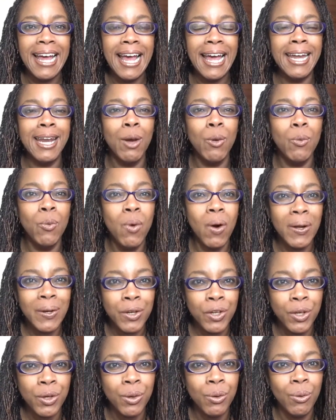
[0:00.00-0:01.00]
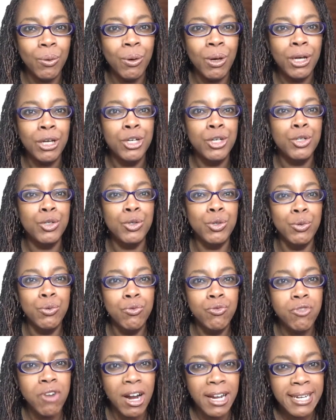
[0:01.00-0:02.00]
And I want you to
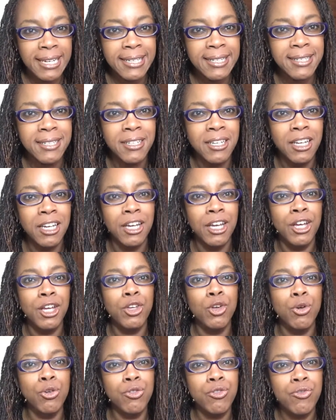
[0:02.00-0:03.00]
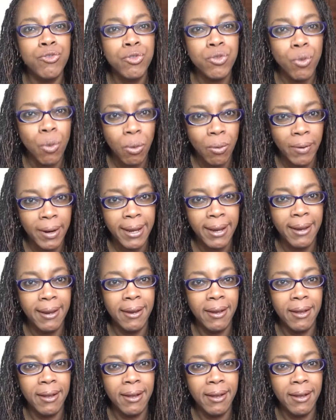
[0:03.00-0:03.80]
write your story.